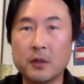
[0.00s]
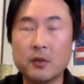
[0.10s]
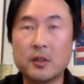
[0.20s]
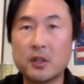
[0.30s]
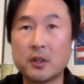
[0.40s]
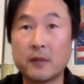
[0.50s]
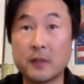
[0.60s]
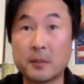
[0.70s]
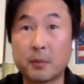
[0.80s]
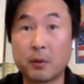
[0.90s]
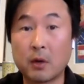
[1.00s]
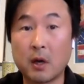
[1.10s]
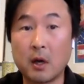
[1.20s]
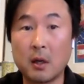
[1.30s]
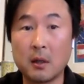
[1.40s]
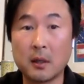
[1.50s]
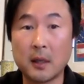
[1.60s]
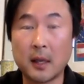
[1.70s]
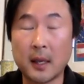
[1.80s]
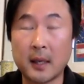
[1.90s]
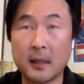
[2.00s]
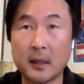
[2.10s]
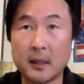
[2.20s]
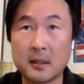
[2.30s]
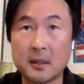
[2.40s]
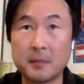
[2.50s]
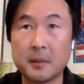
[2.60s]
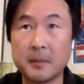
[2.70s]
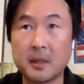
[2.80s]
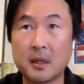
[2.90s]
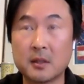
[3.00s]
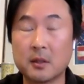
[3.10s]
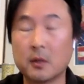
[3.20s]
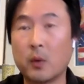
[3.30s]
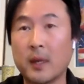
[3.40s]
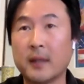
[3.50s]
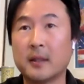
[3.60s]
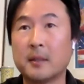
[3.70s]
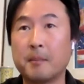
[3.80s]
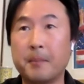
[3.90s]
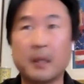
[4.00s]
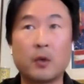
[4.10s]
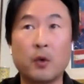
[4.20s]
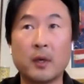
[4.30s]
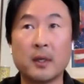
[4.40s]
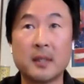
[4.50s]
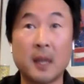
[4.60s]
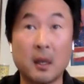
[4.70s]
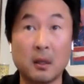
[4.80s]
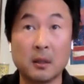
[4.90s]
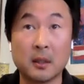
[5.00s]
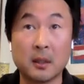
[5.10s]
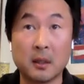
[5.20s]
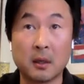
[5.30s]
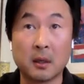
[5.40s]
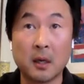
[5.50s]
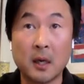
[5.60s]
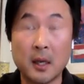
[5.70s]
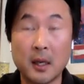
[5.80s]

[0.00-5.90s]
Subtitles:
usage of this protocol, and it's simply because of the way that the Bitcoin is held in their